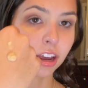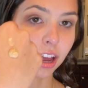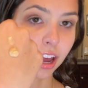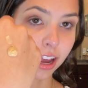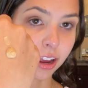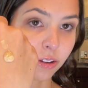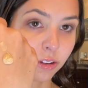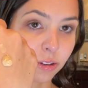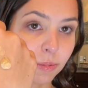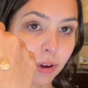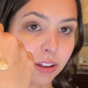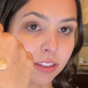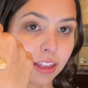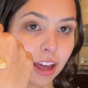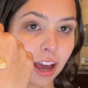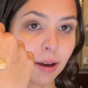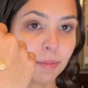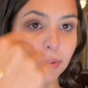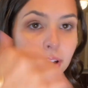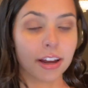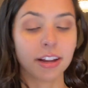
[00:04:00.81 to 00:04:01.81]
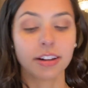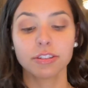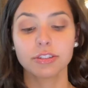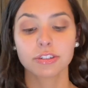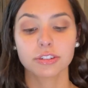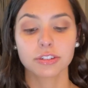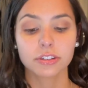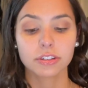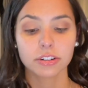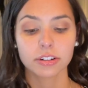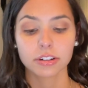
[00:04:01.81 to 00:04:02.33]
I use about that
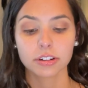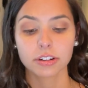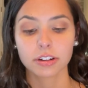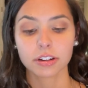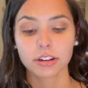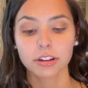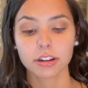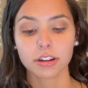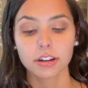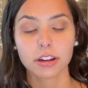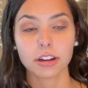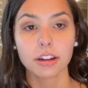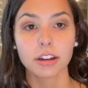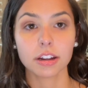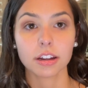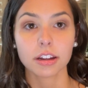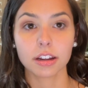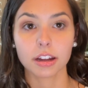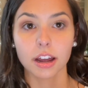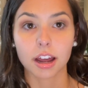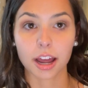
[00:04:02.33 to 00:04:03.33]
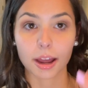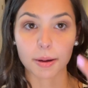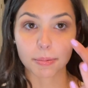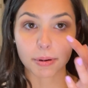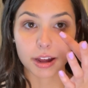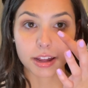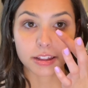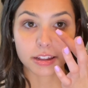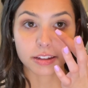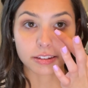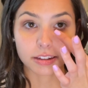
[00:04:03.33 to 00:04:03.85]
much. I
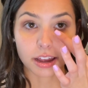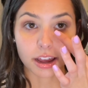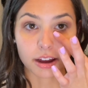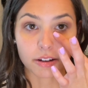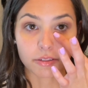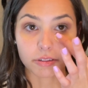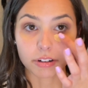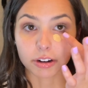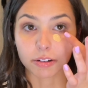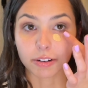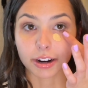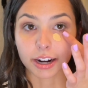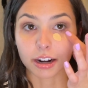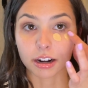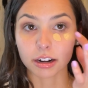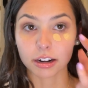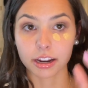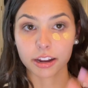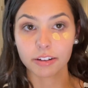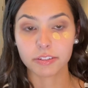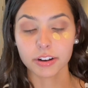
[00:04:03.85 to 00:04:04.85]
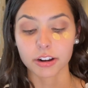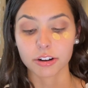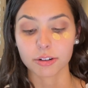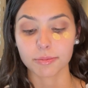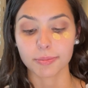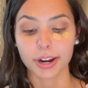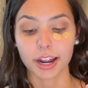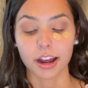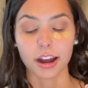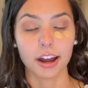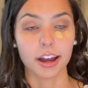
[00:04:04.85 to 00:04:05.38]
apply this everywhere, even under
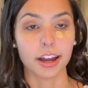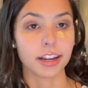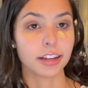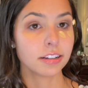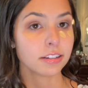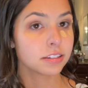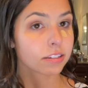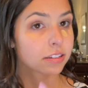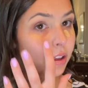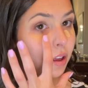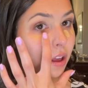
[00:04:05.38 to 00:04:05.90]
my eyes.